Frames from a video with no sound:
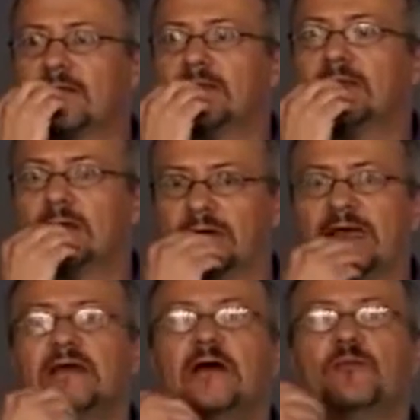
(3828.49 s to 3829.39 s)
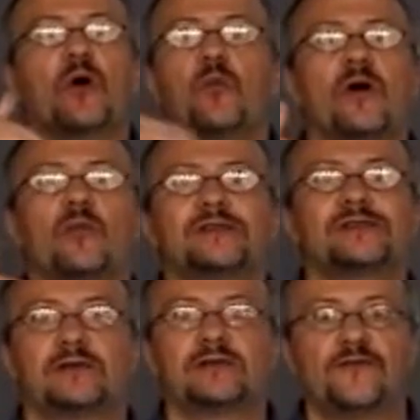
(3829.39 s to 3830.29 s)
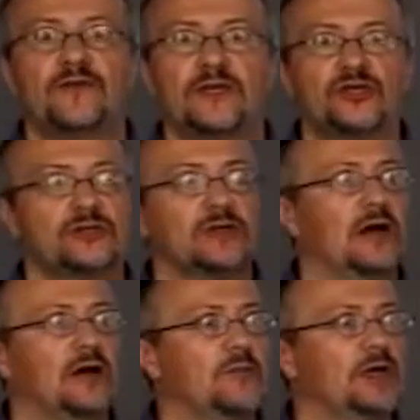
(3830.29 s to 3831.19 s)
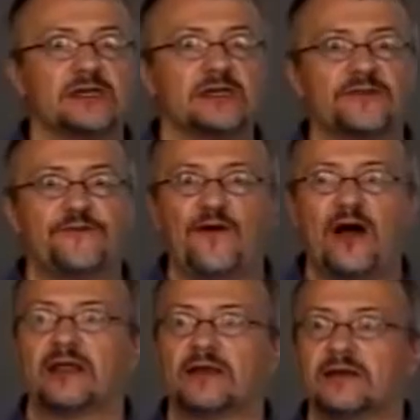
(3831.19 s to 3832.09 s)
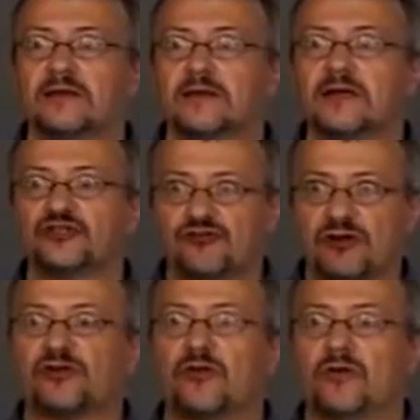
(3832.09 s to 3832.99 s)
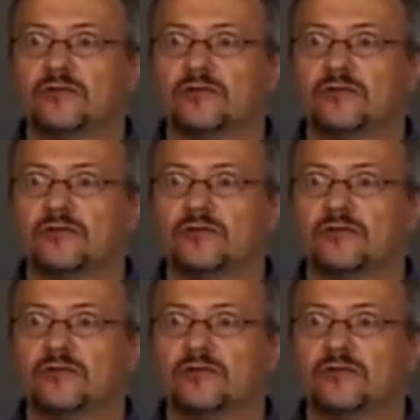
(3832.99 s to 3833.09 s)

Um, okay, but, but what's the definition? How am I going to define a threshold?